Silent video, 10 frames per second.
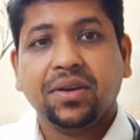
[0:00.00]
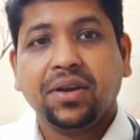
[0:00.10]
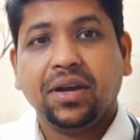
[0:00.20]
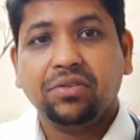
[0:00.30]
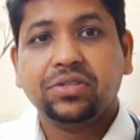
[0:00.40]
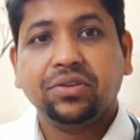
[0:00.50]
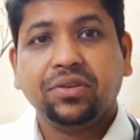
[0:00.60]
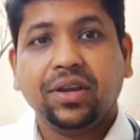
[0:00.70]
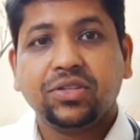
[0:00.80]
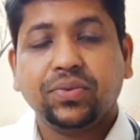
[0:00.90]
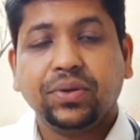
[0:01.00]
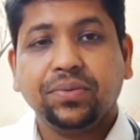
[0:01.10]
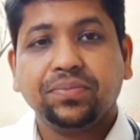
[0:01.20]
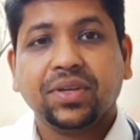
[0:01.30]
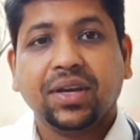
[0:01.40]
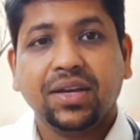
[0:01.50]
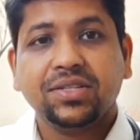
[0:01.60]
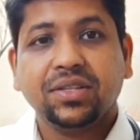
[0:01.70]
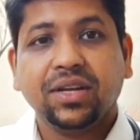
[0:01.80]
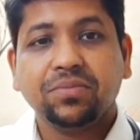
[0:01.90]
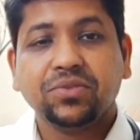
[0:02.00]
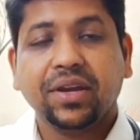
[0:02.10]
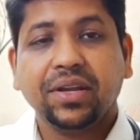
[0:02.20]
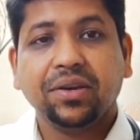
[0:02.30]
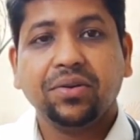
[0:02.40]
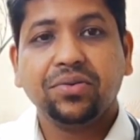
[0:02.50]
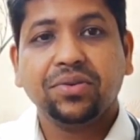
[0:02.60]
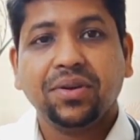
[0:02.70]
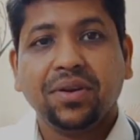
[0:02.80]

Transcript: I will see you next video. Until then, I'm signing out.